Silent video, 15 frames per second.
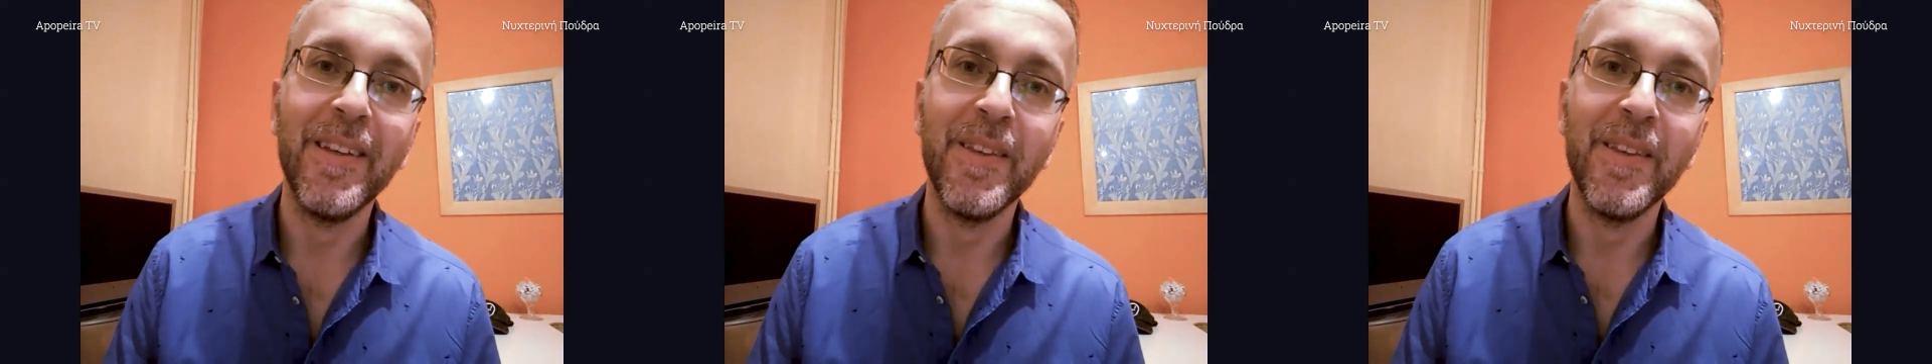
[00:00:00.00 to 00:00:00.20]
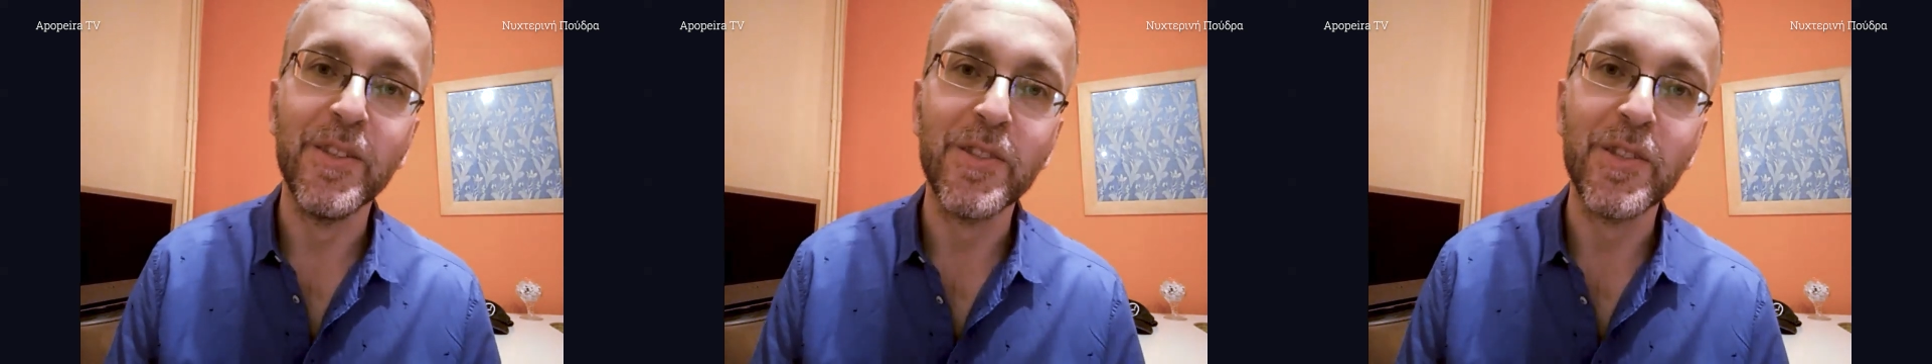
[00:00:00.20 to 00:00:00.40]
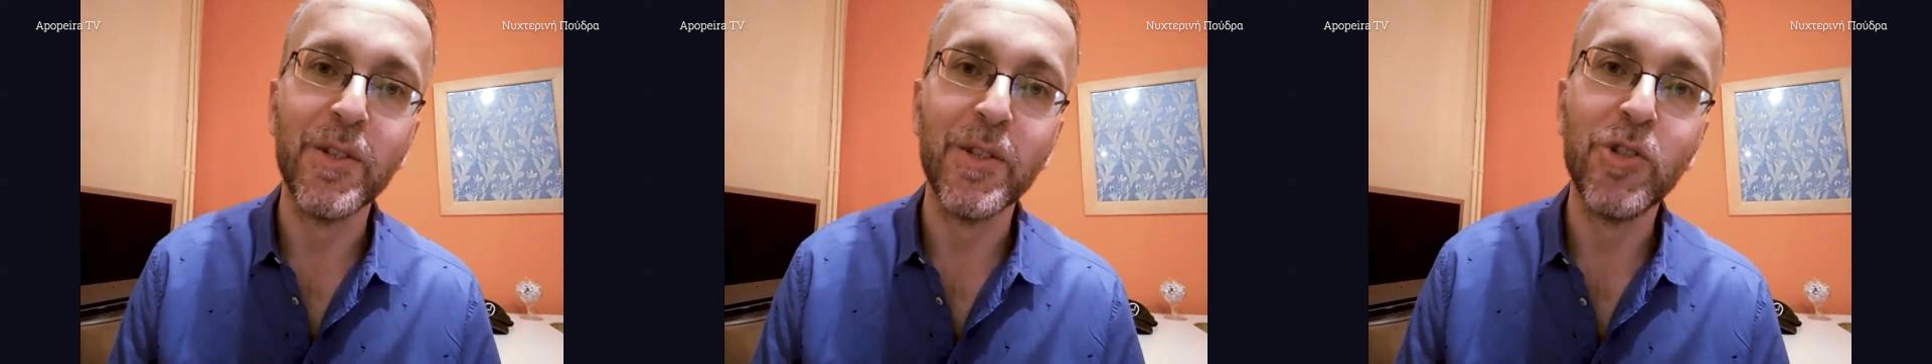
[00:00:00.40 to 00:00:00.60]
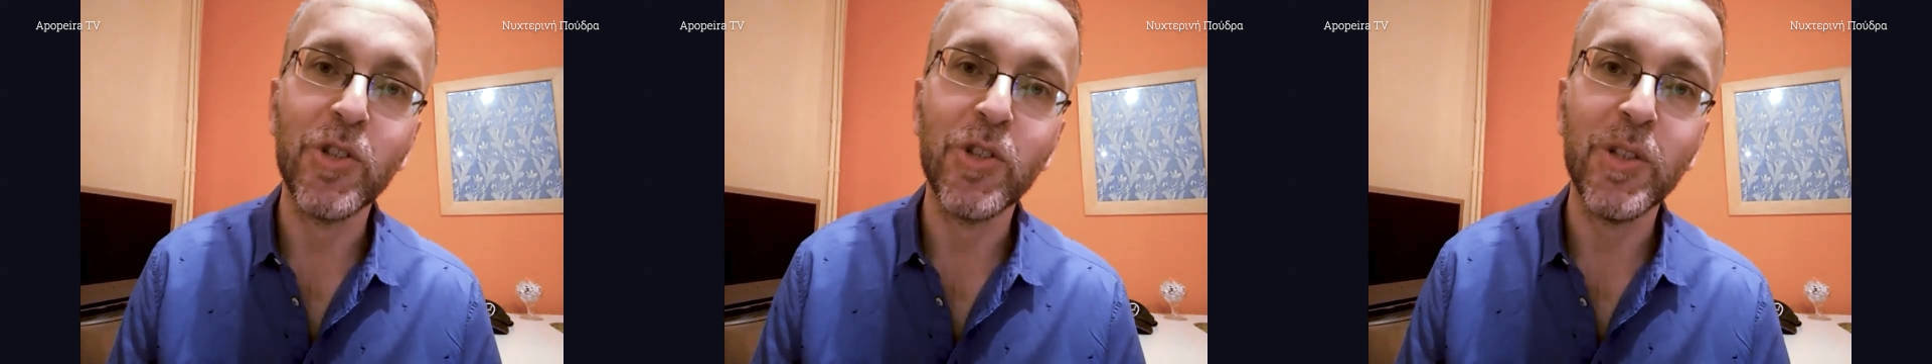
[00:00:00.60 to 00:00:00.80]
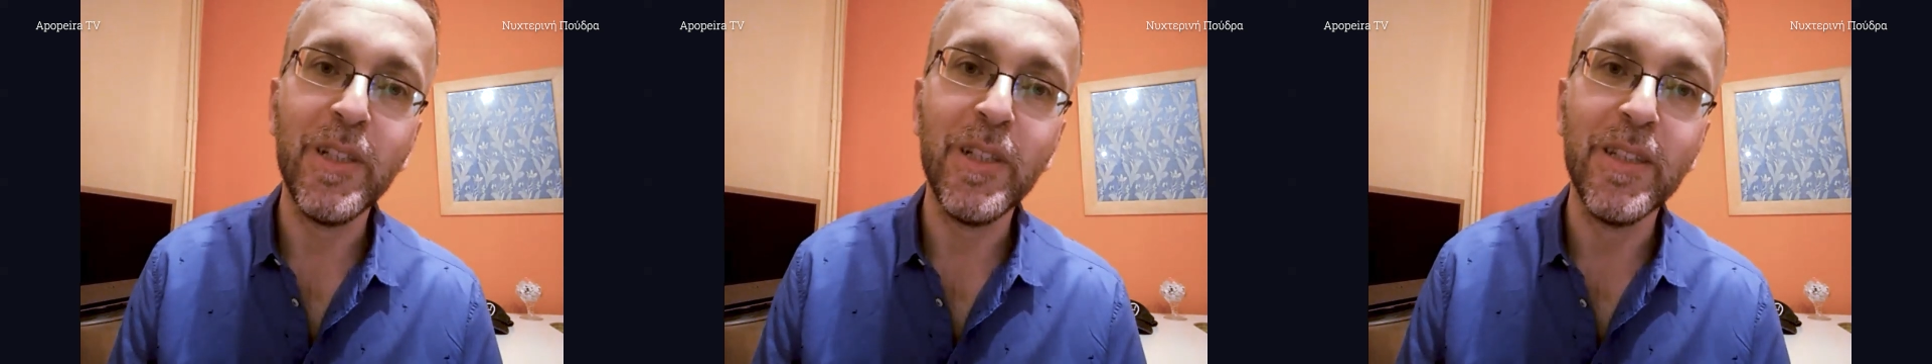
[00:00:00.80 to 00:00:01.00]
the
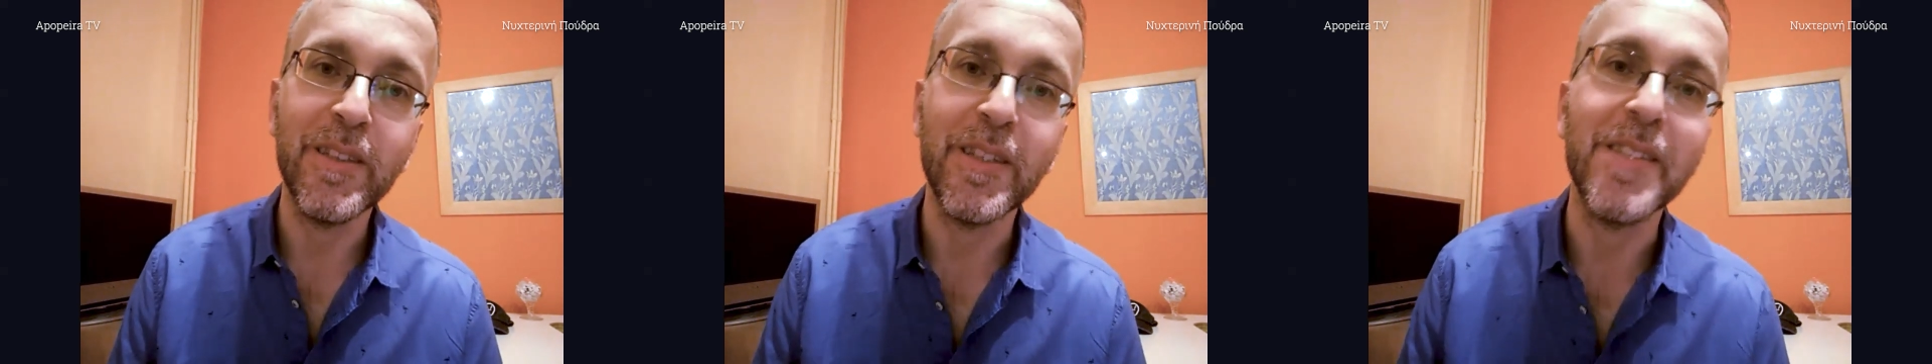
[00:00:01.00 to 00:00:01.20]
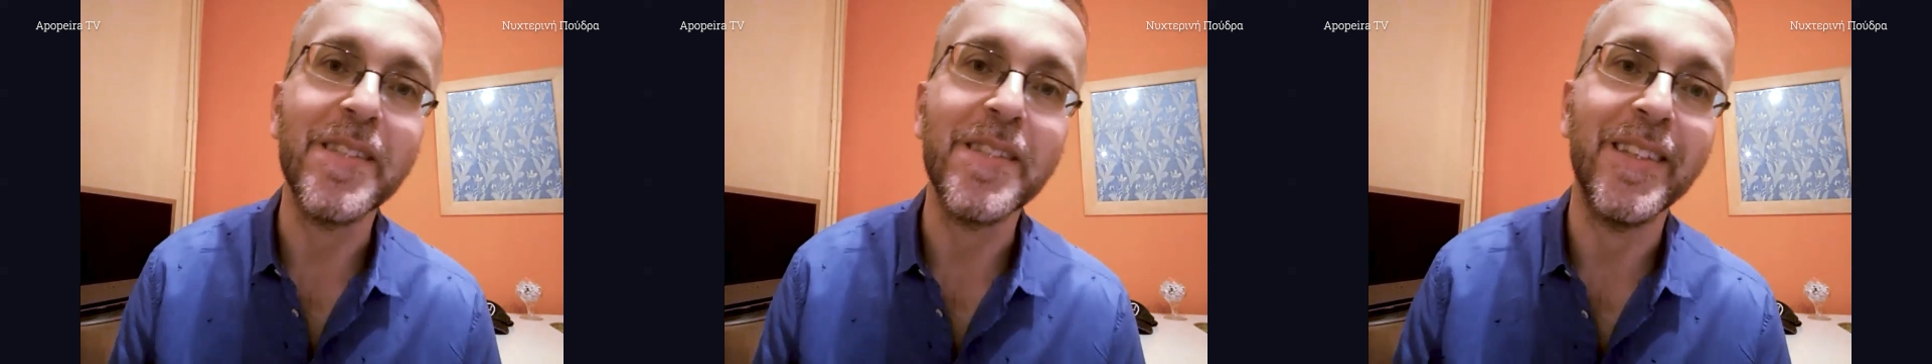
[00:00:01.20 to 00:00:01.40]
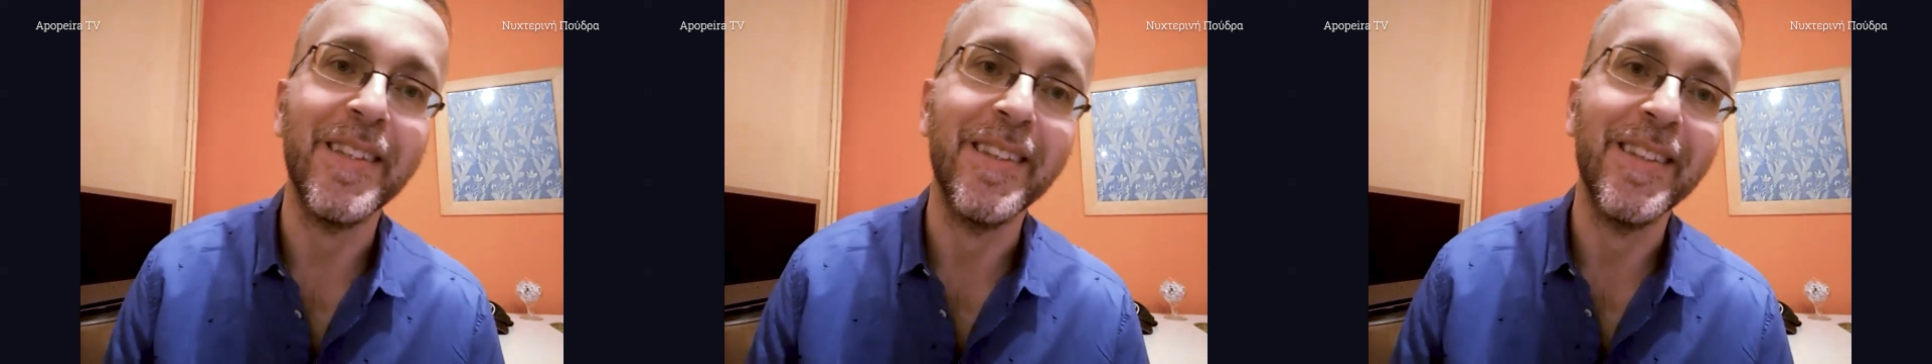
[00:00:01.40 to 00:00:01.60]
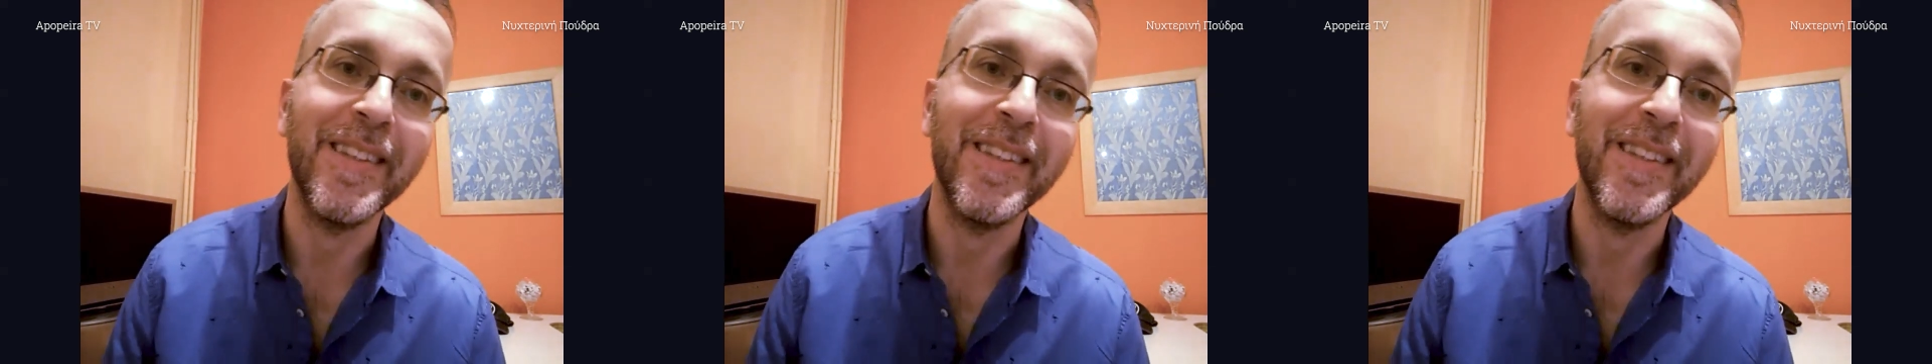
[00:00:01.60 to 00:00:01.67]
social distance.